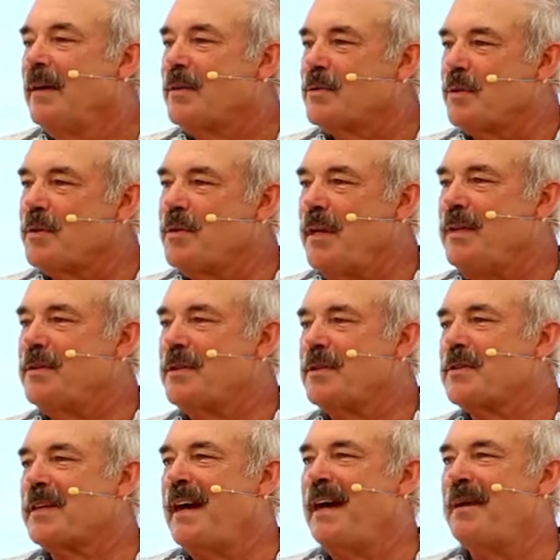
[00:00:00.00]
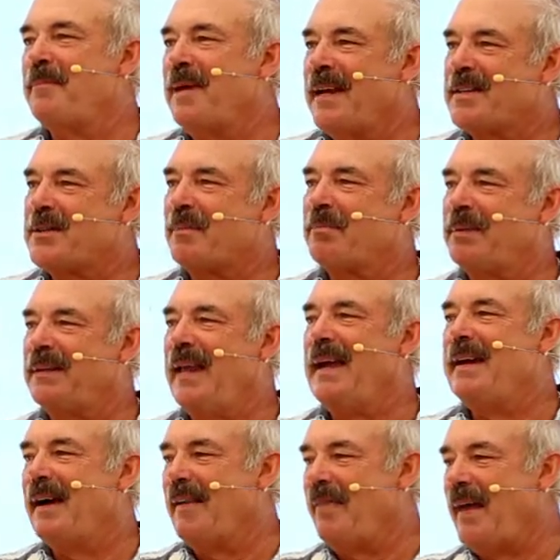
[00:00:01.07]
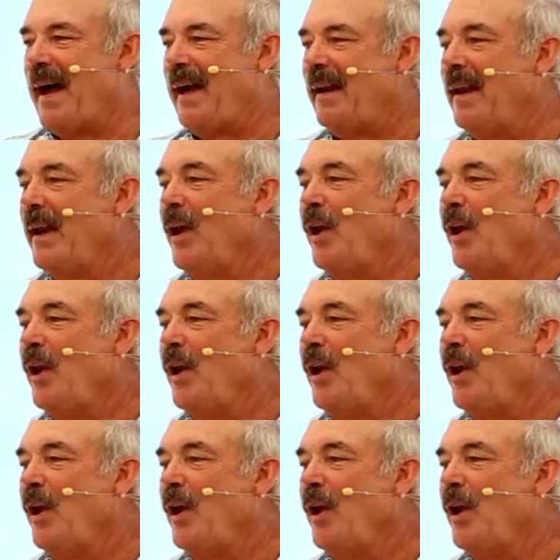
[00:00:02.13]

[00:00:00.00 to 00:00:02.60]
So Jesus kind of makes a play on that,